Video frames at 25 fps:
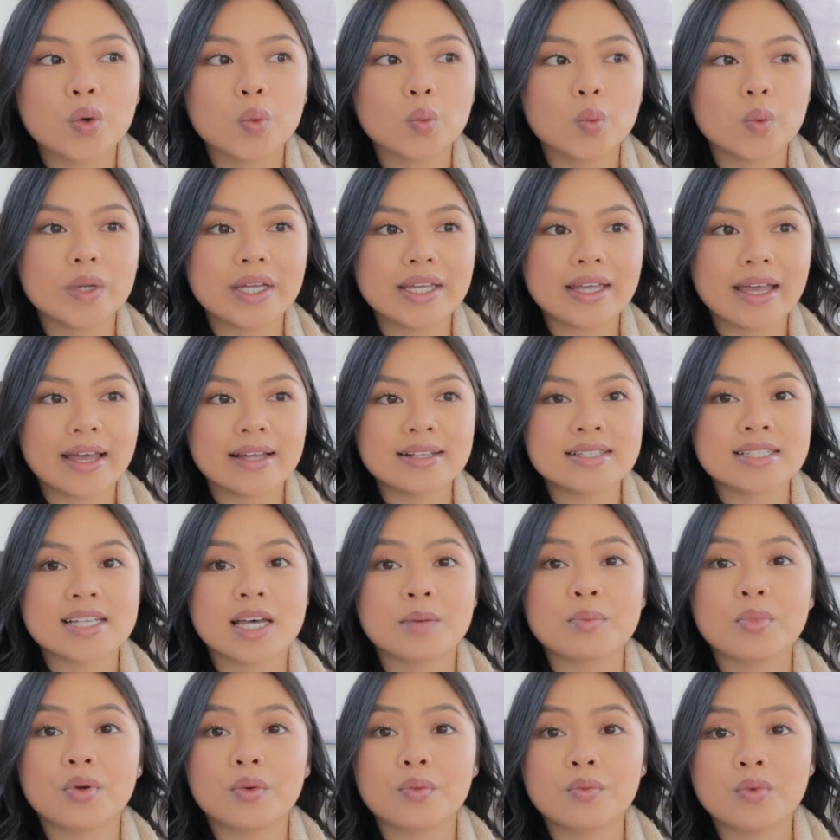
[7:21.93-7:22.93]
we end
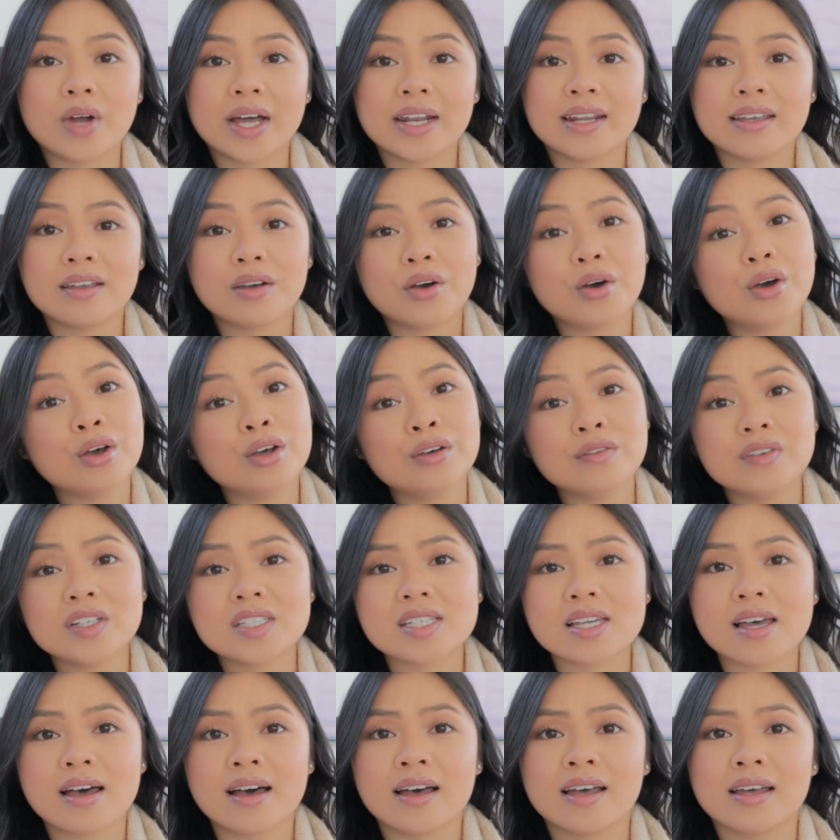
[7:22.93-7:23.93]
up running
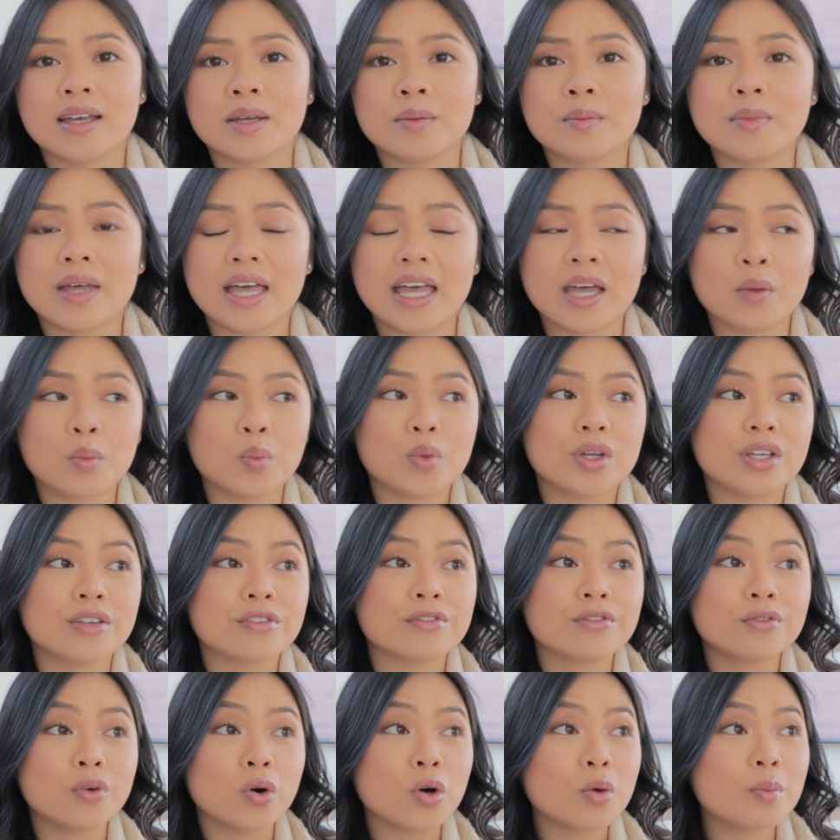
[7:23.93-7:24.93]
overtime and we
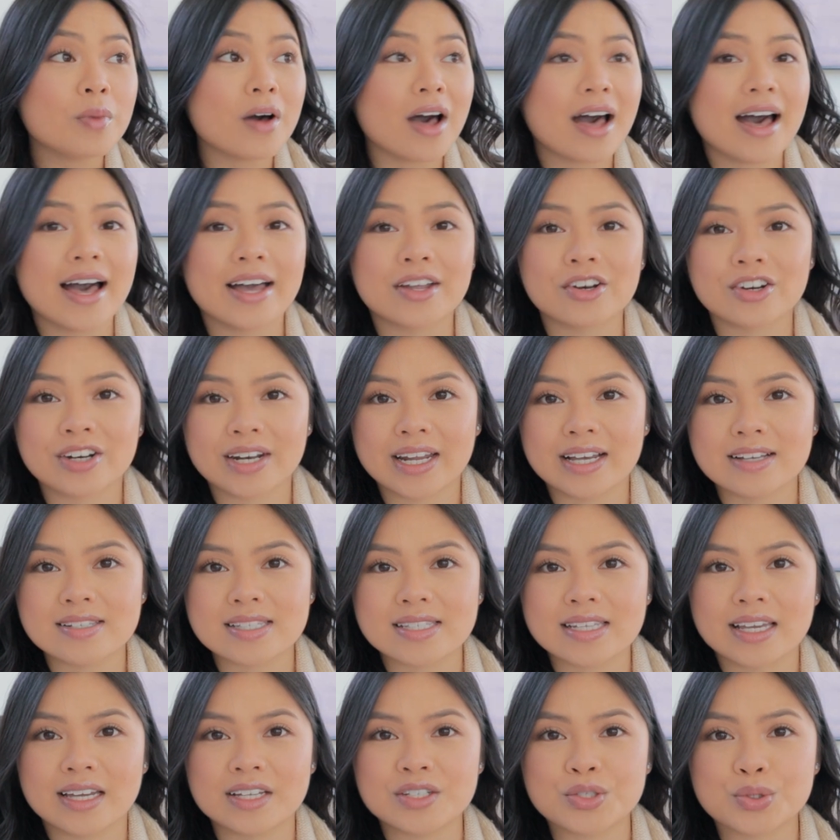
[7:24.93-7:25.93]
fall behind on our
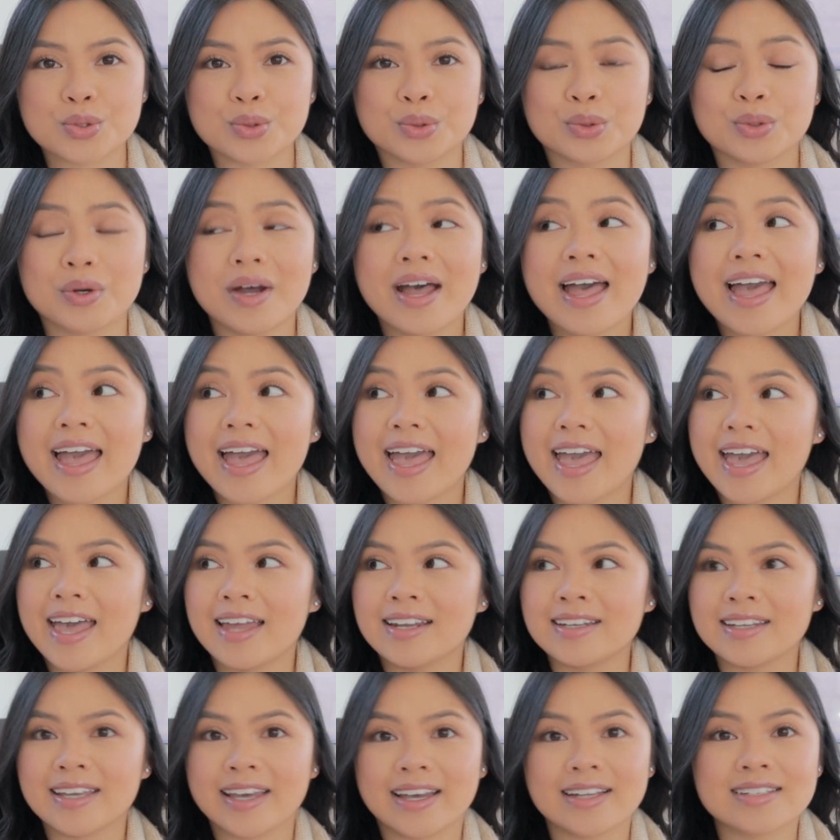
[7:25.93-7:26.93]
schedule
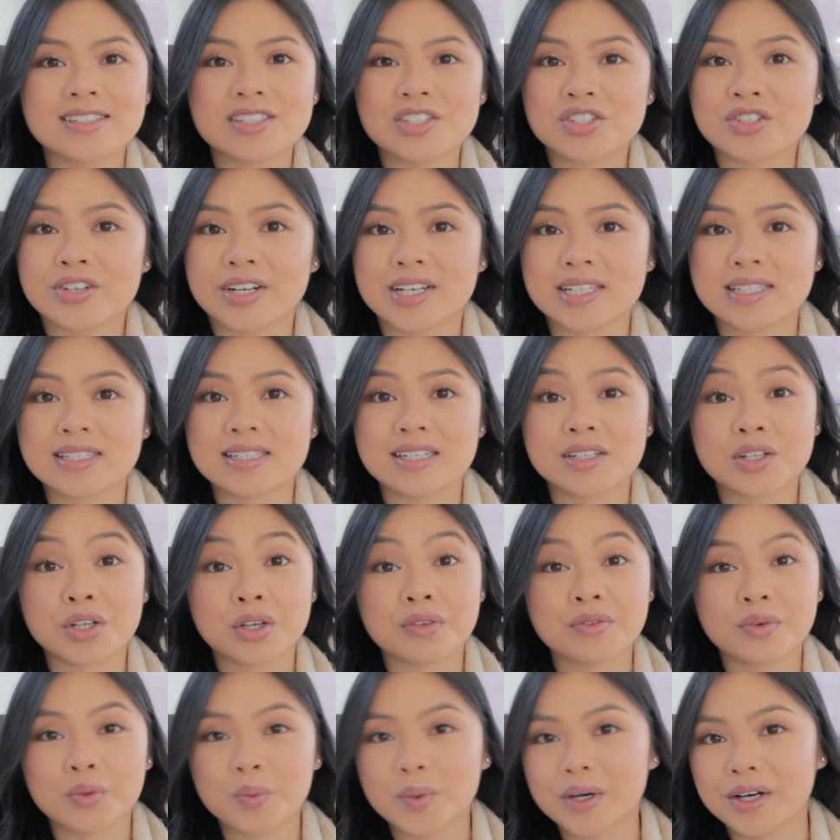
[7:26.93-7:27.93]
and get stressed and
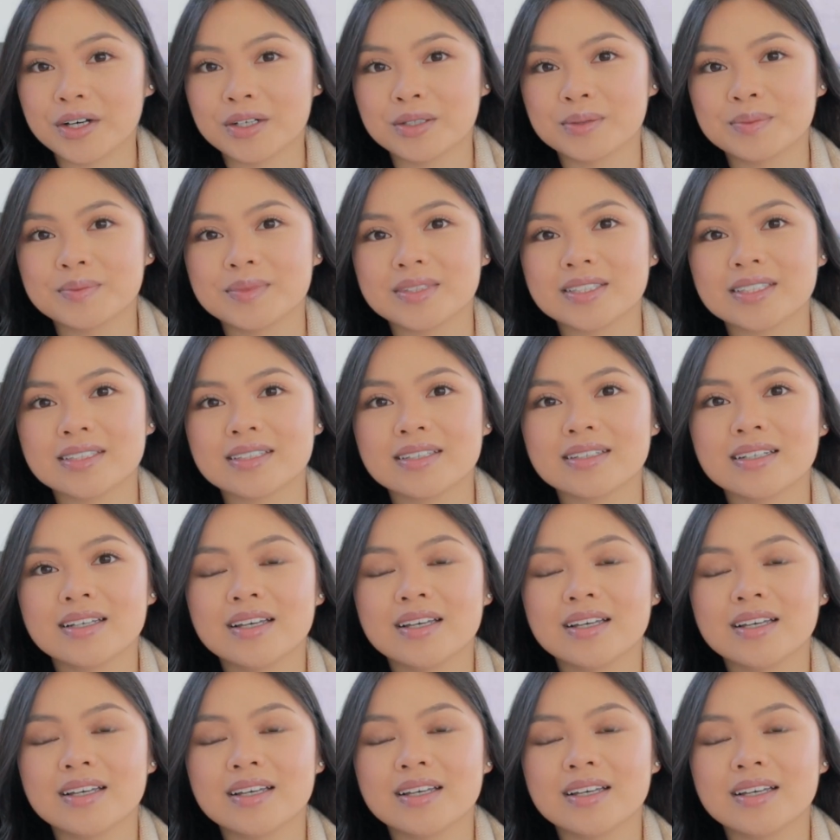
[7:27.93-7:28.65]
overwhelmed.